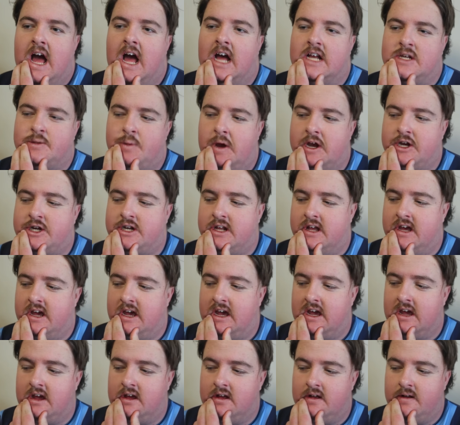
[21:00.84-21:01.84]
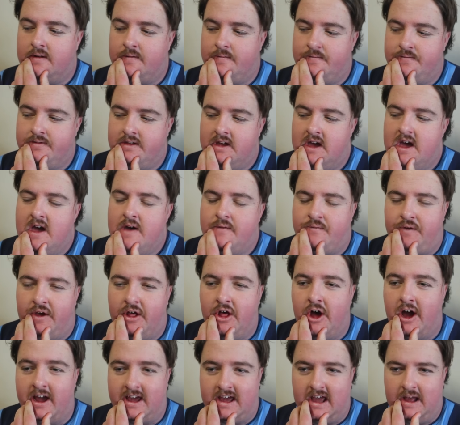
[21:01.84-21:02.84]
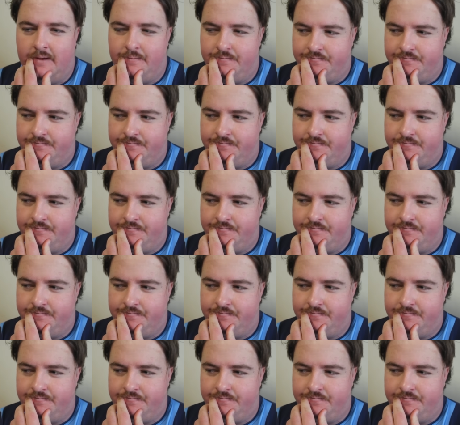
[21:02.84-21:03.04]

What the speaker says: Especially, I feel like